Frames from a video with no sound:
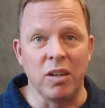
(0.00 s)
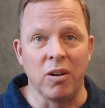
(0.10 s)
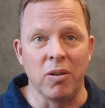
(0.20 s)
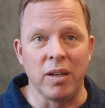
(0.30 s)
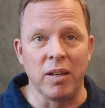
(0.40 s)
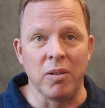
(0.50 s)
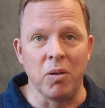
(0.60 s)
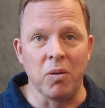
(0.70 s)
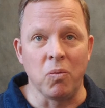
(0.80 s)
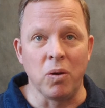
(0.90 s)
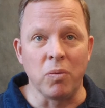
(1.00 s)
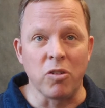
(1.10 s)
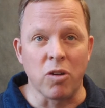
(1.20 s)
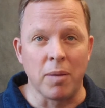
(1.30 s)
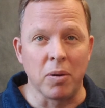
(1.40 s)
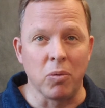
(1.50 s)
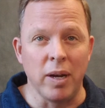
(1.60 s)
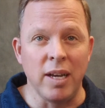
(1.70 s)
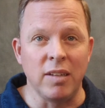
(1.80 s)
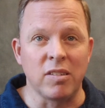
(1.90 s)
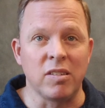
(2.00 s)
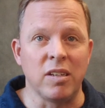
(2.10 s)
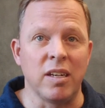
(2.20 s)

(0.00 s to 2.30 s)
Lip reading: you know, in when we drop our weights